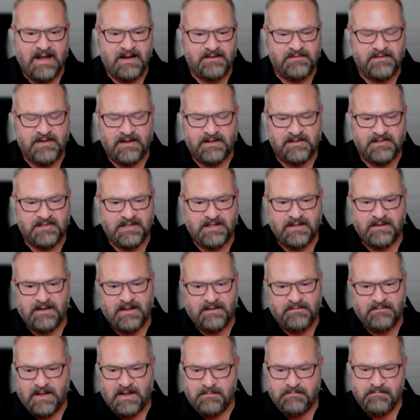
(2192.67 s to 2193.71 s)
I touch it, I,
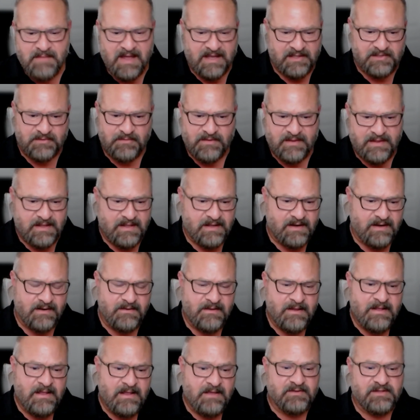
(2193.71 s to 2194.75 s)
I mess with it, and
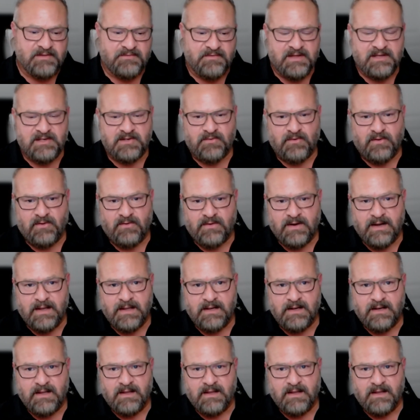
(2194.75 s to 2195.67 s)
if it's visual, right?